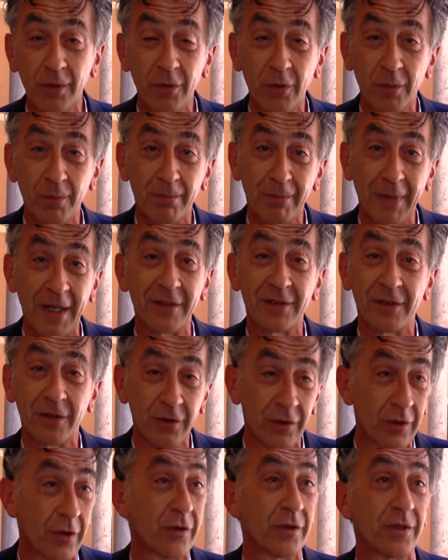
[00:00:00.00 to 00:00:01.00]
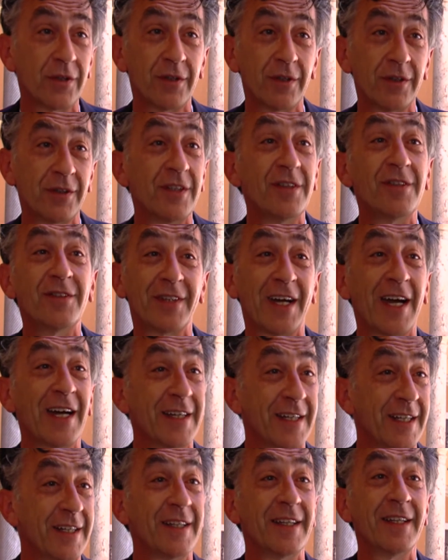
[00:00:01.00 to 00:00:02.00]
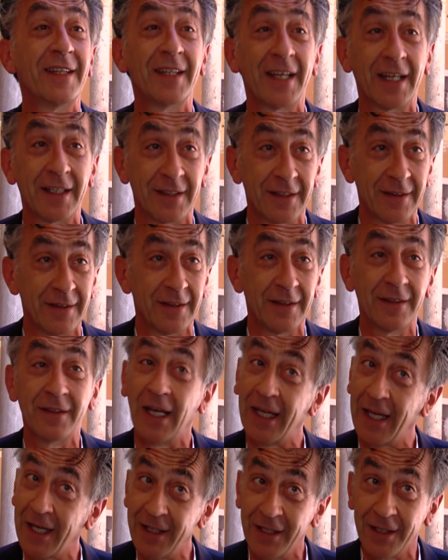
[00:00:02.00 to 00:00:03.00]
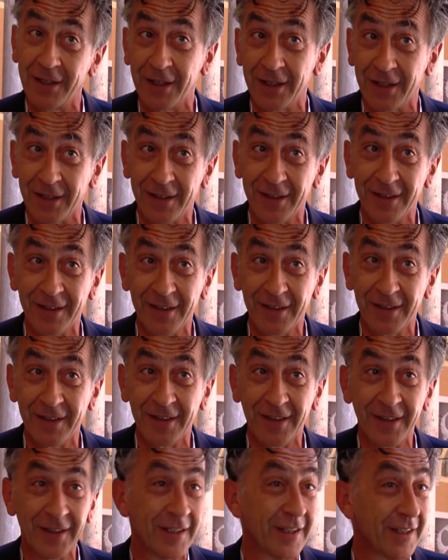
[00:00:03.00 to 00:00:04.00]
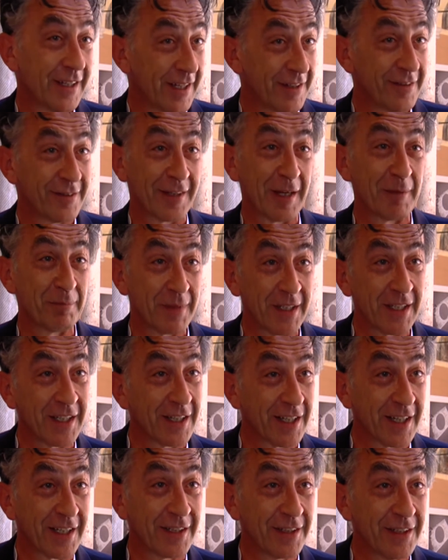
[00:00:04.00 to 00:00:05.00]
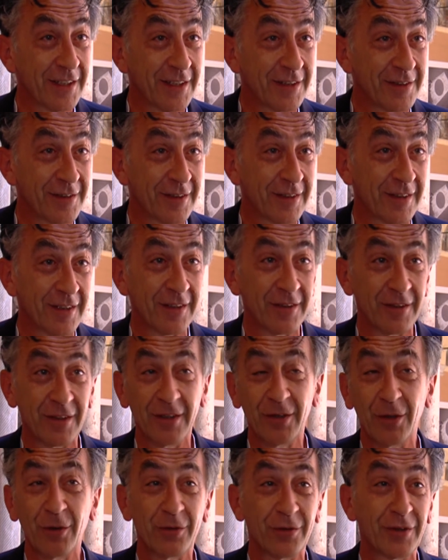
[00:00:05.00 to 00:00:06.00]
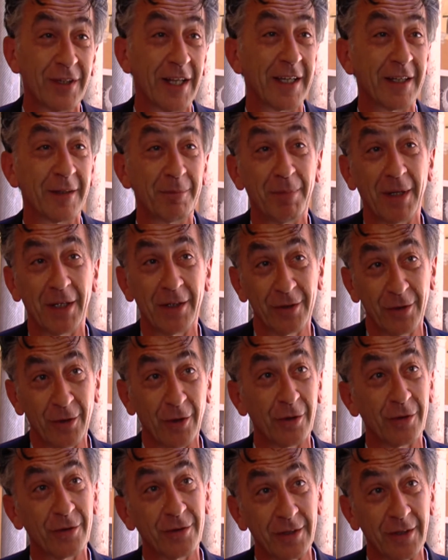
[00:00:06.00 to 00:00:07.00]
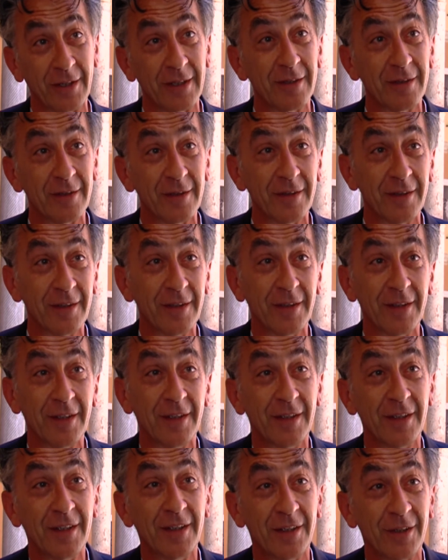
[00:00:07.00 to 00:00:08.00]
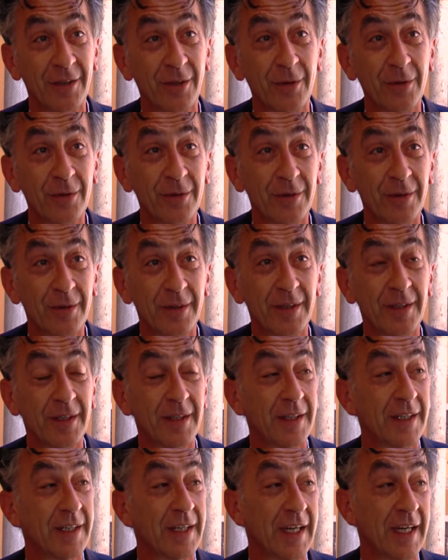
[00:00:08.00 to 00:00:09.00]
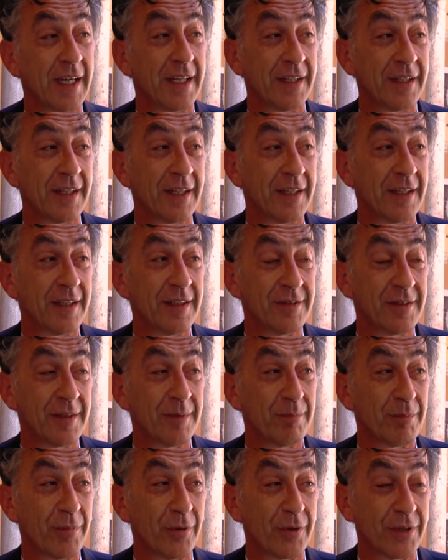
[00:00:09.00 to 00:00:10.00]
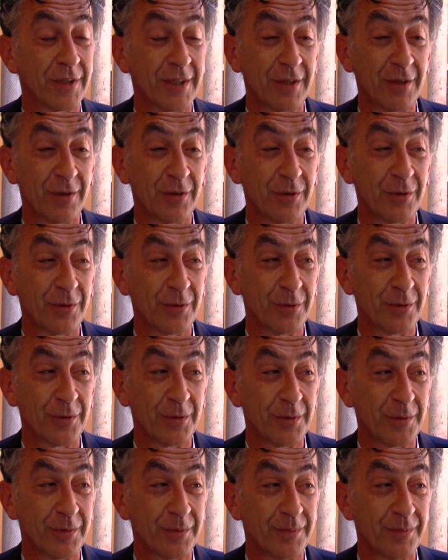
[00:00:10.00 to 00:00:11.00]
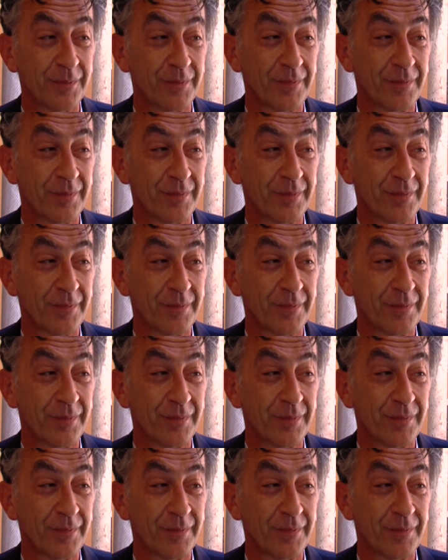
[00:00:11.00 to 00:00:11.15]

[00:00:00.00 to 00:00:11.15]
must not desire not anything. And something like this, it looks like paradoxal, no? And it's important to